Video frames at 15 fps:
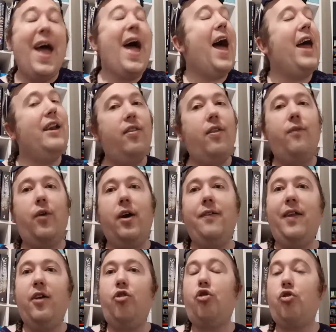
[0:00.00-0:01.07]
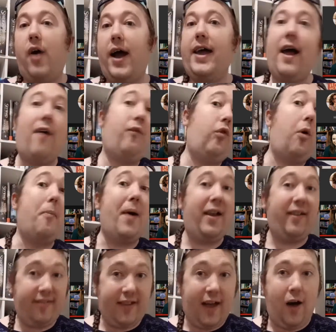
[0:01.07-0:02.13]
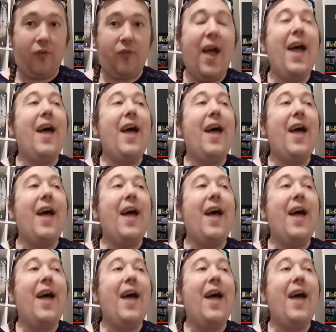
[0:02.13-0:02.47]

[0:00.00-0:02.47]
and at the very least try it out for myself.